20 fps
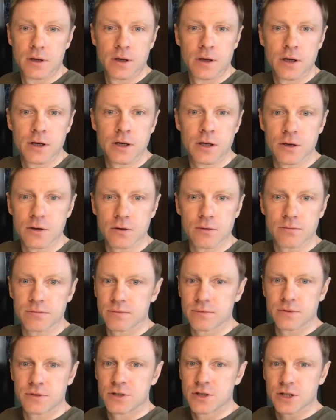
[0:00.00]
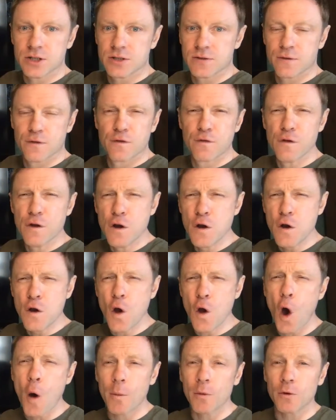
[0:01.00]
you know, just
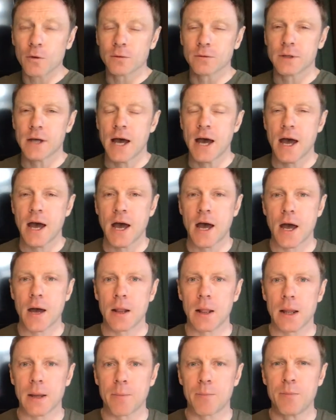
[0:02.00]
phenomenal, like